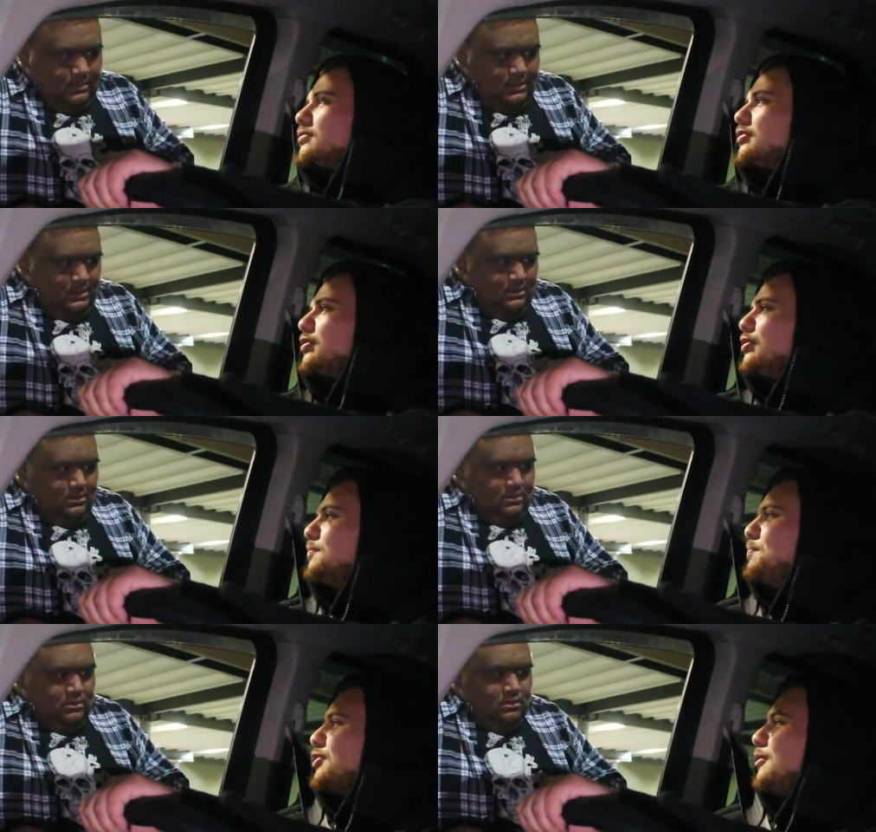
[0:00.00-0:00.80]
Speaker 1: We're gonna go
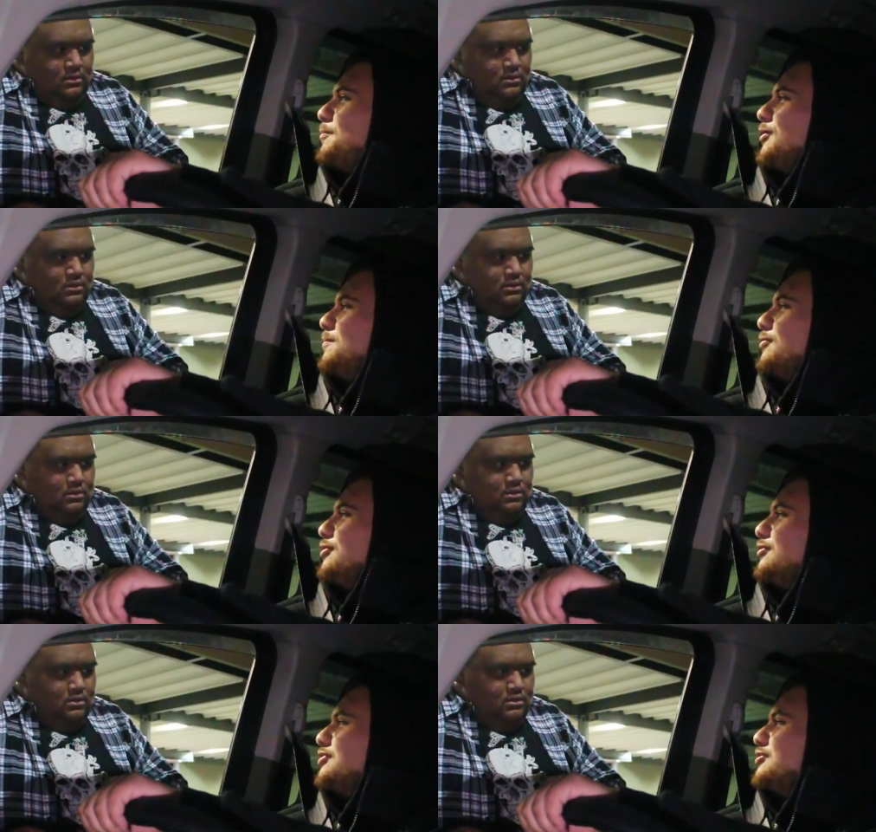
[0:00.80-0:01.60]
pick up the bro
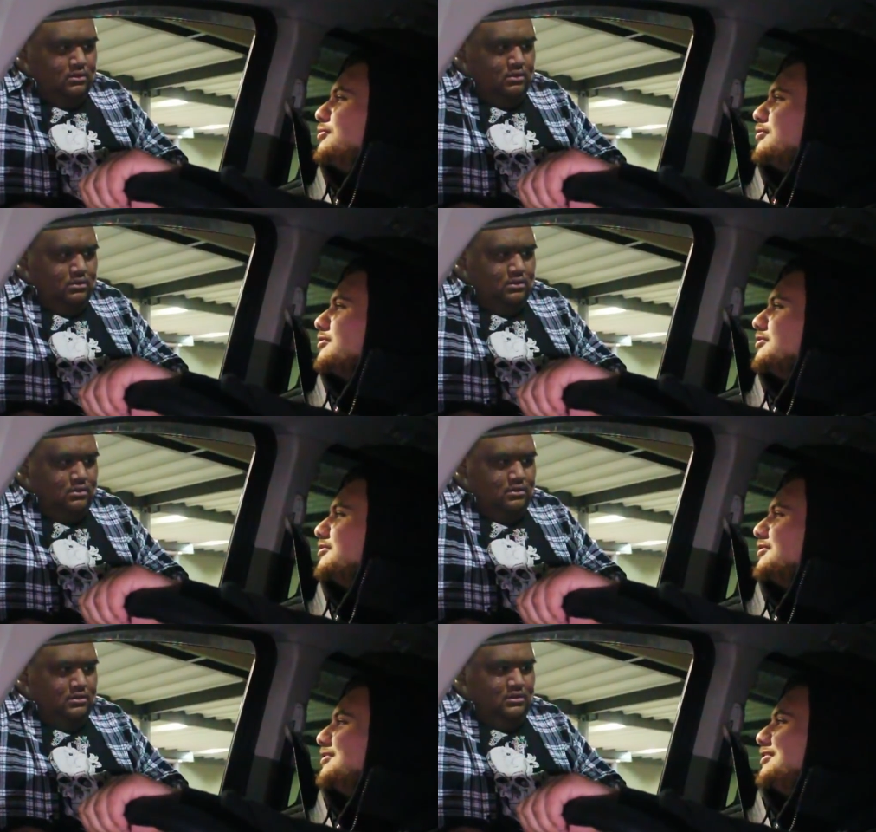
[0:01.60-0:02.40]
Kyunga.
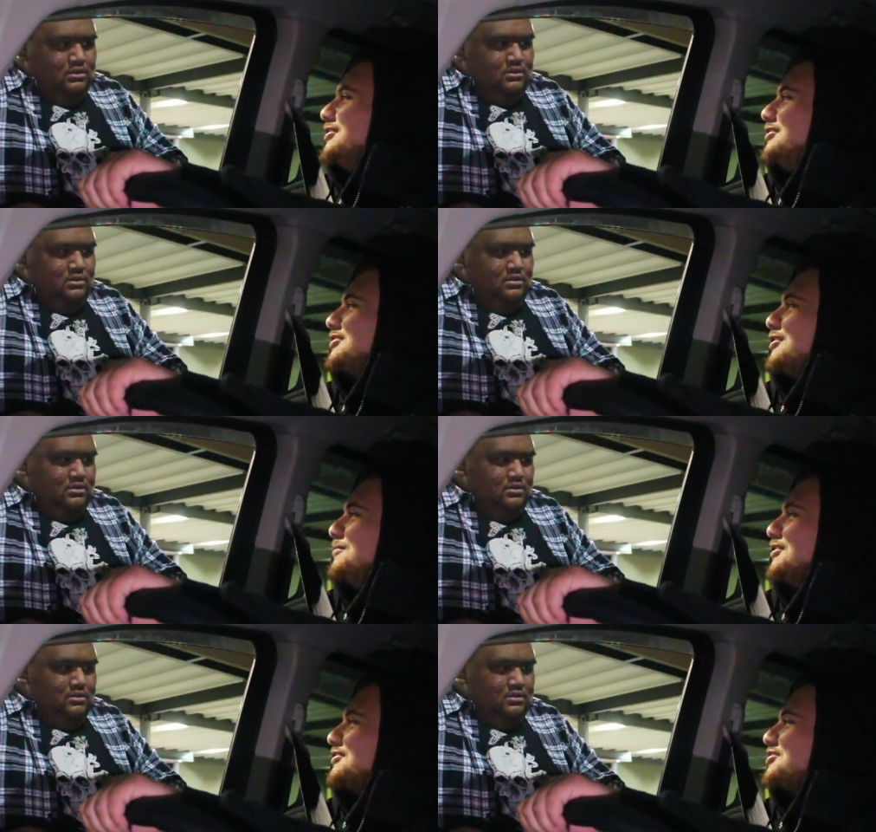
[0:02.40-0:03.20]
He's coming
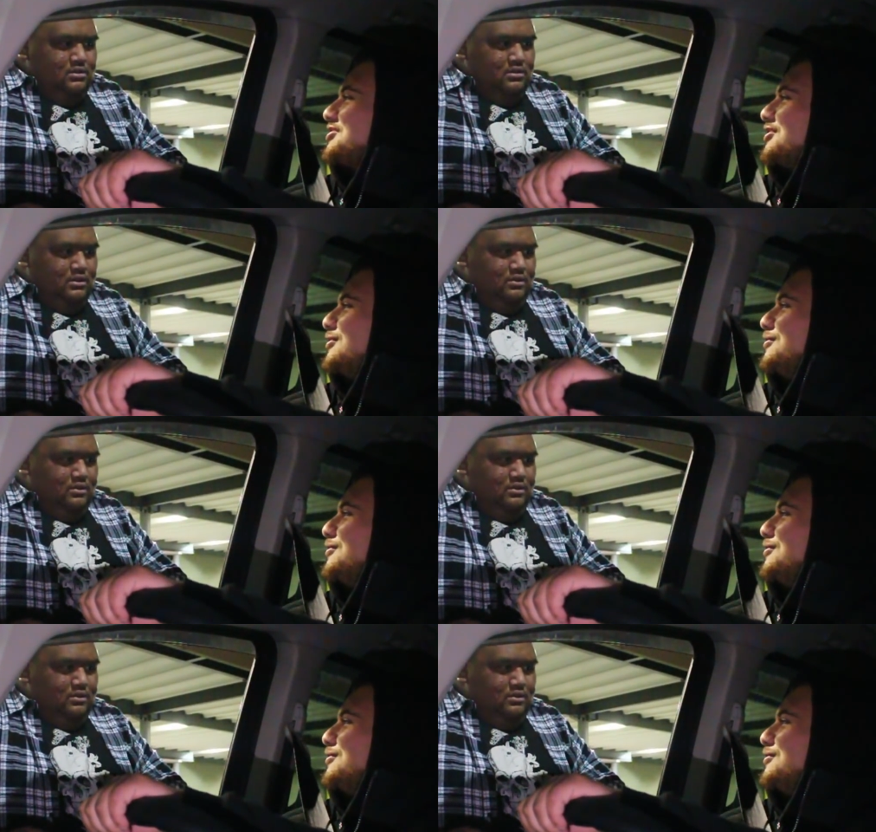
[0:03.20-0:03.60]
up the show.